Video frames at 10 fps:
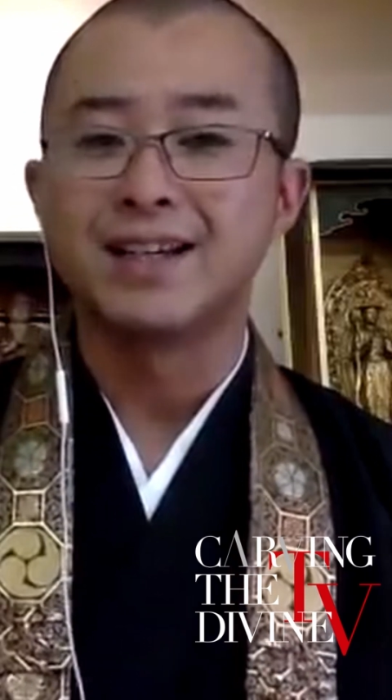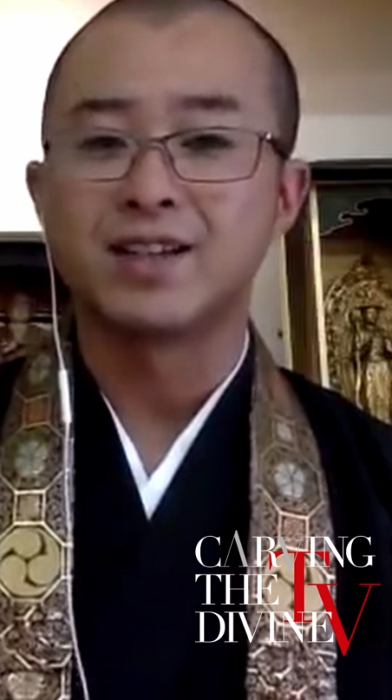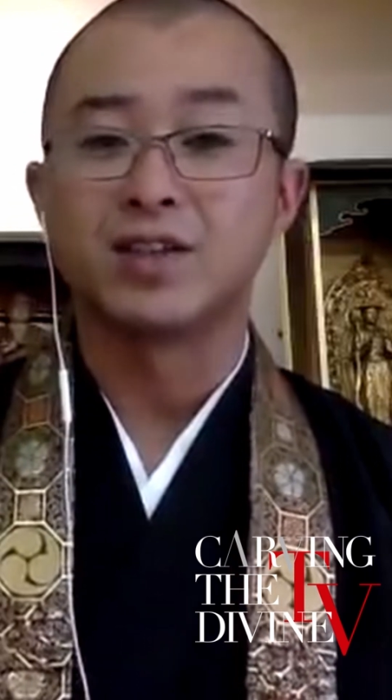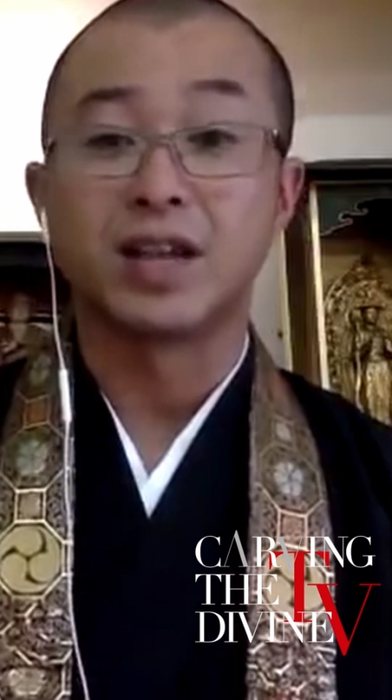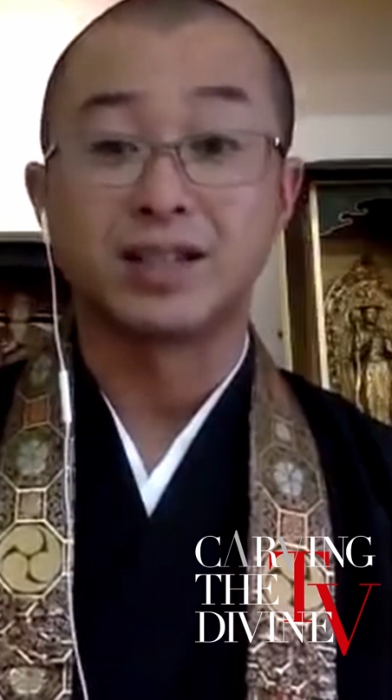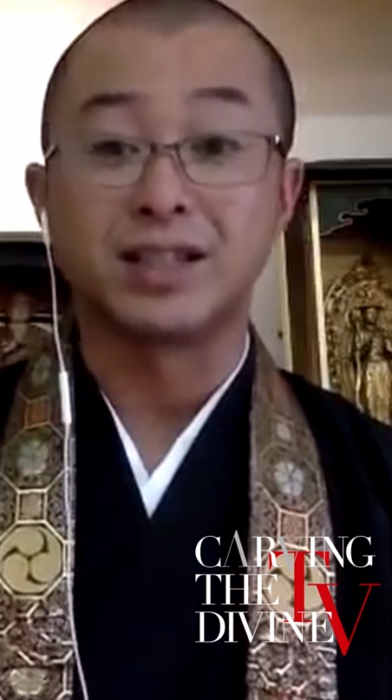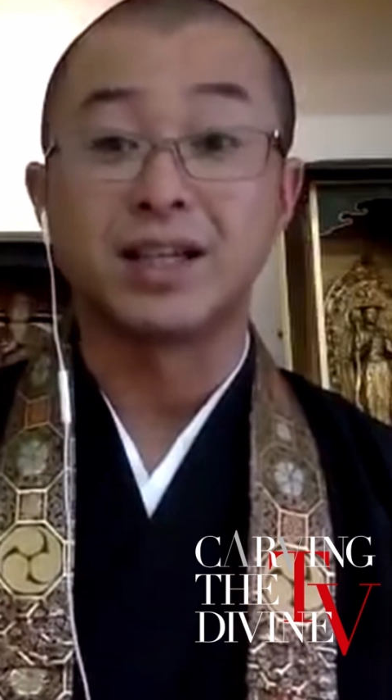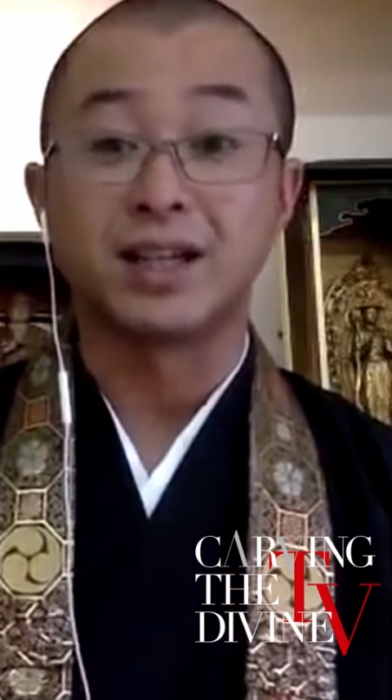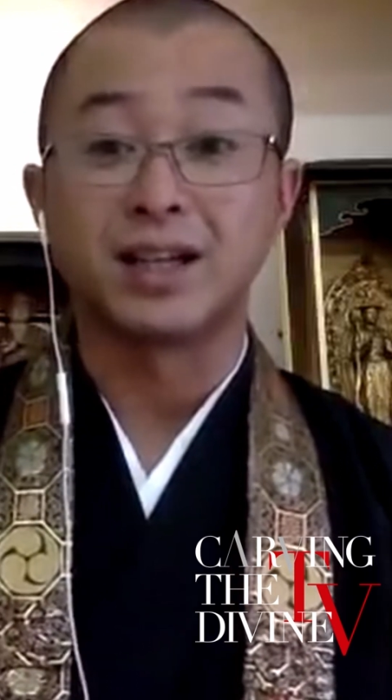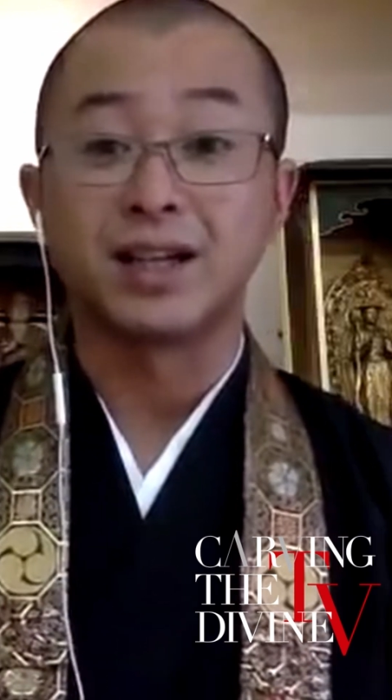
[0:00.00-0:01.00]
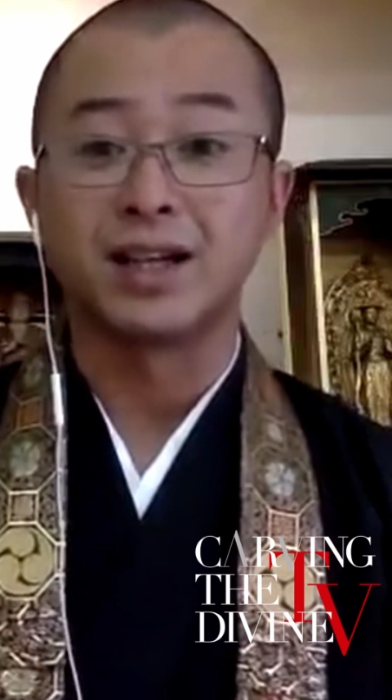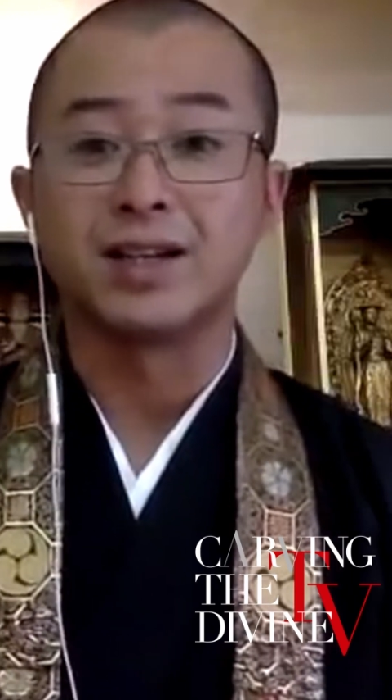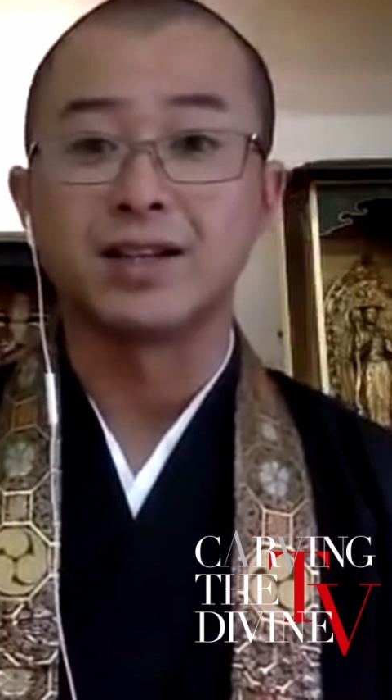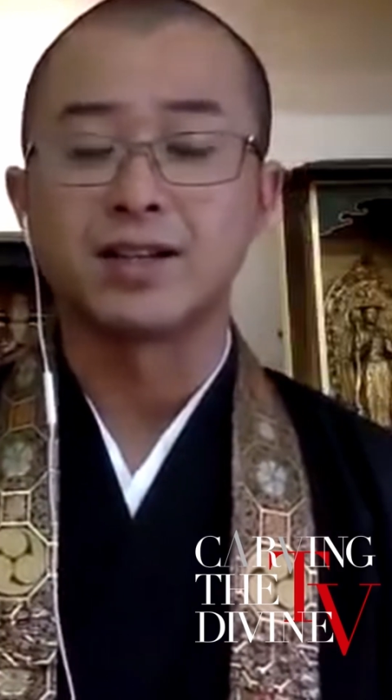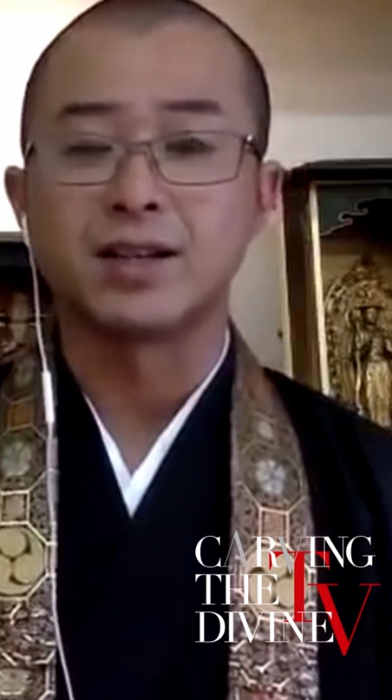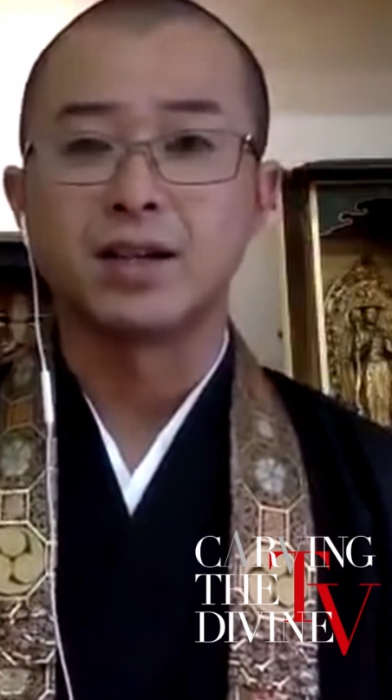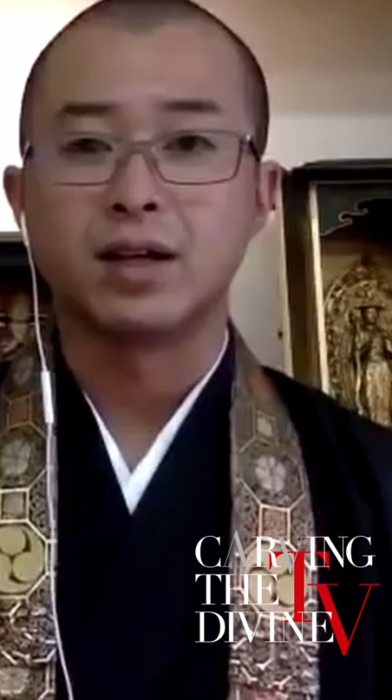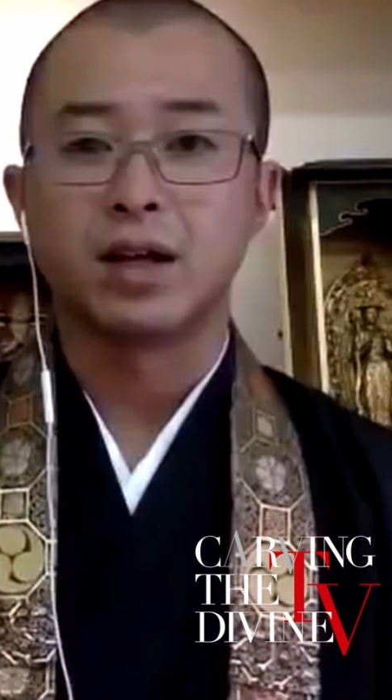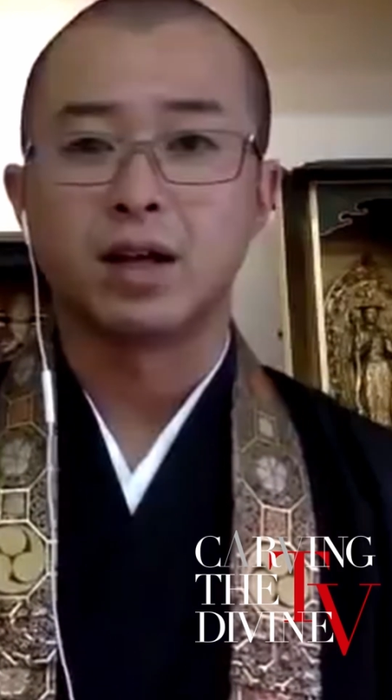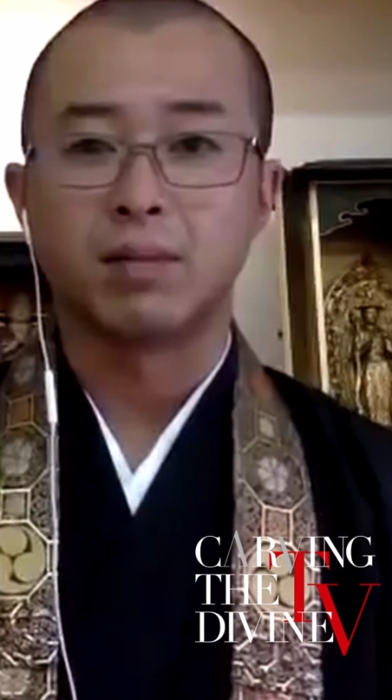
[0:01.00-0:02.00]
So that deity is
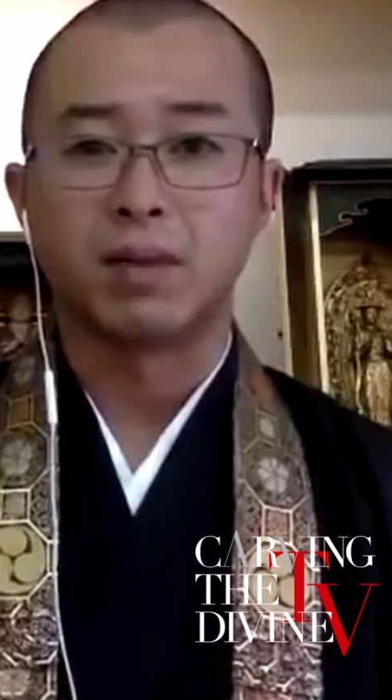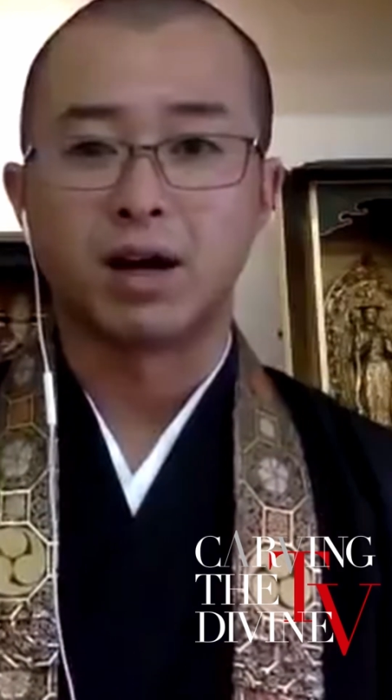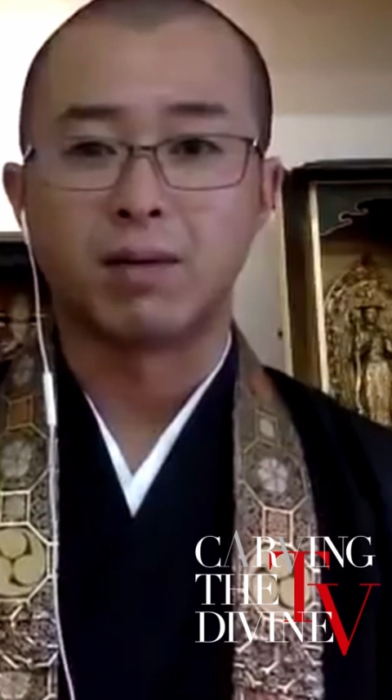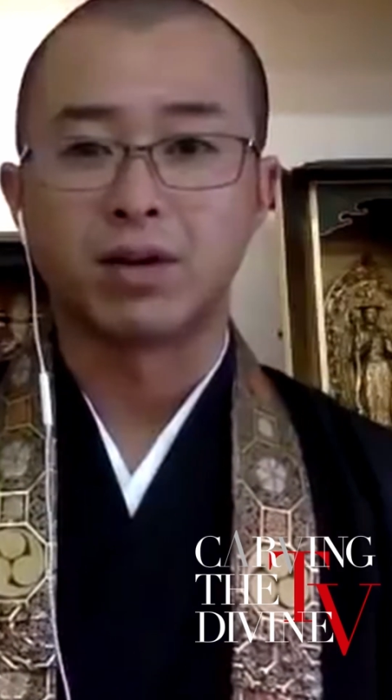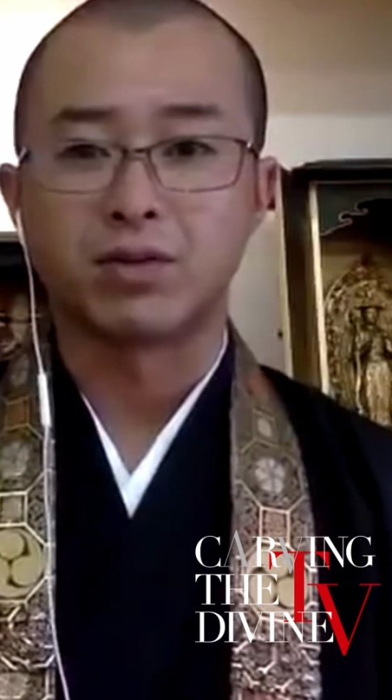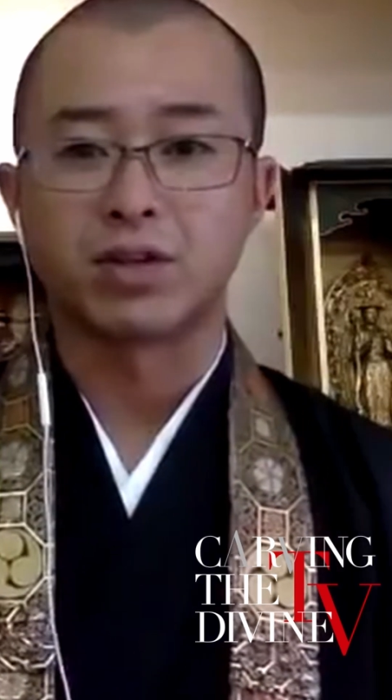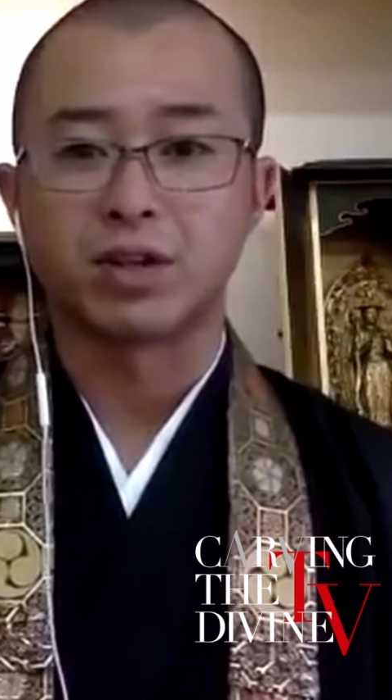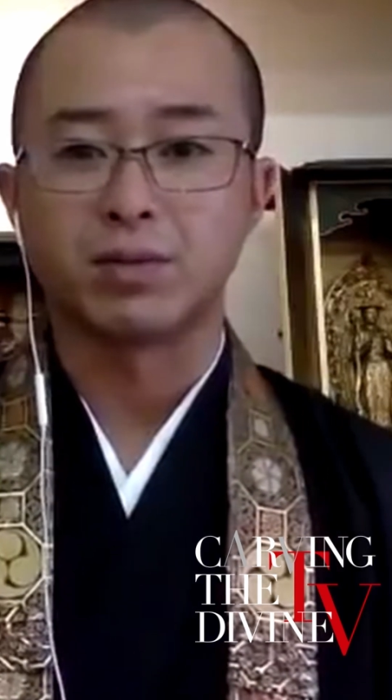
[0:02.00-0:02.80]
Mahavajracana